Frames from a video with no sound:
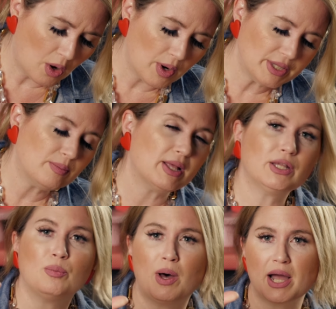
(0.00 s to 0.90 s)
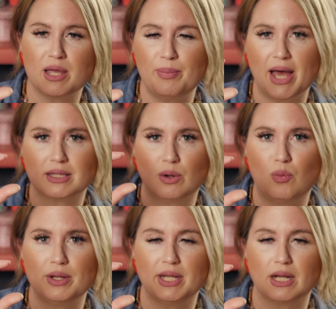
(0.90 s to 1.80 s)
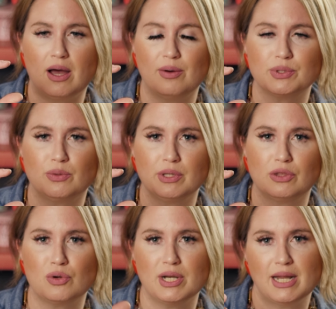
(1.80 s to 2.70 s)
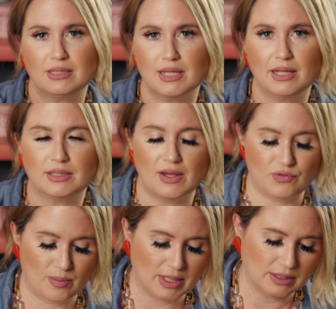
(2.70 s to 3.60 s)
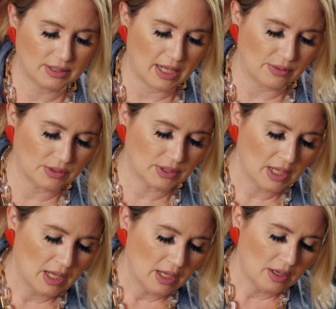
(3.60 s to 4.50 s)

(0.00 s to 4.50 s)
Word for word: oh, and then my little PocketBac, that one that I got was only thirty nine cents after my discounts.